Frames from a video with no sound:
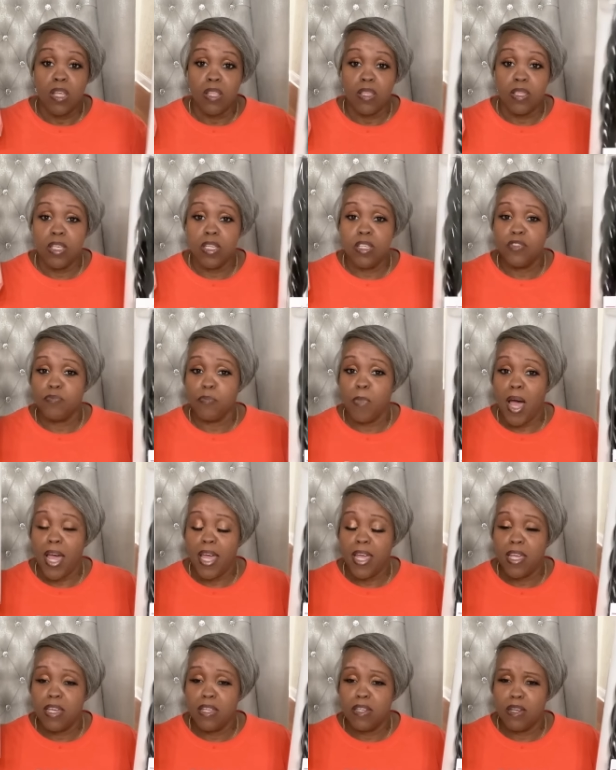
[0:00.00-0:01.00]
These
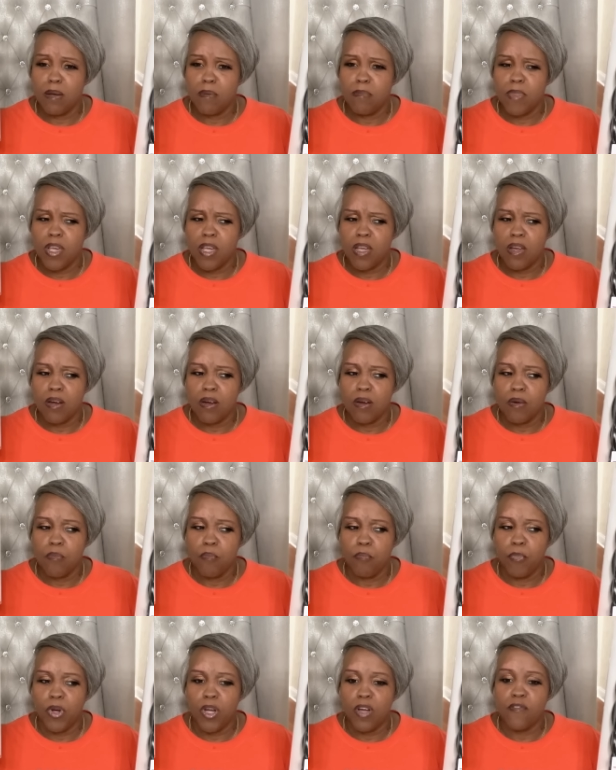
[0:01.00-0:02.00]
might end up there,
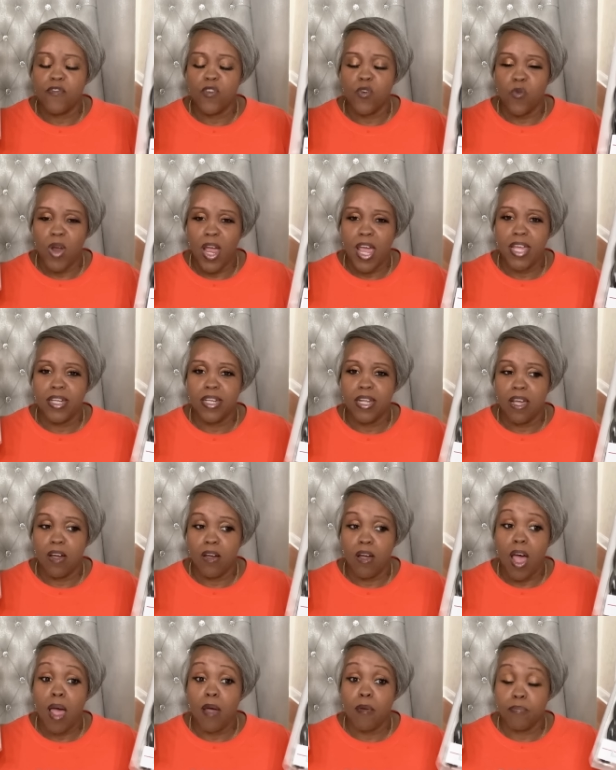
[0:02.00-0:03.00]
but for right now,
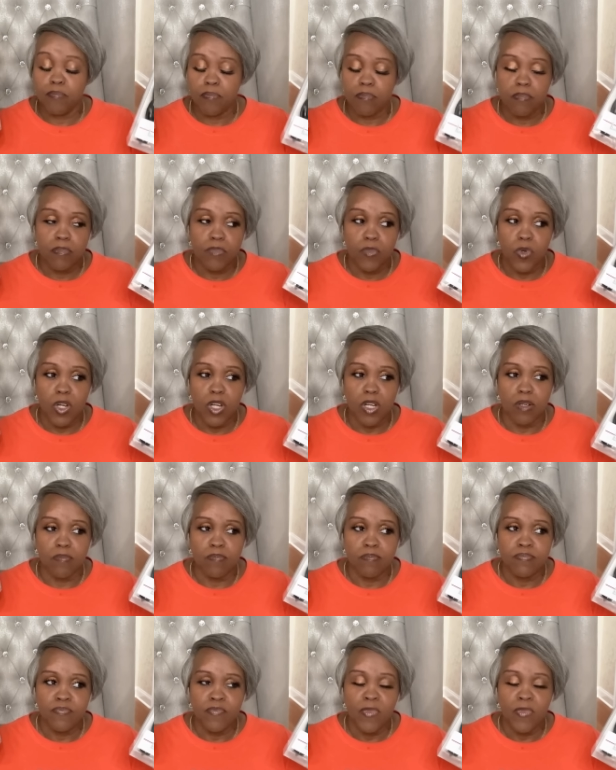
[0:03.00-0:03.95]
I well,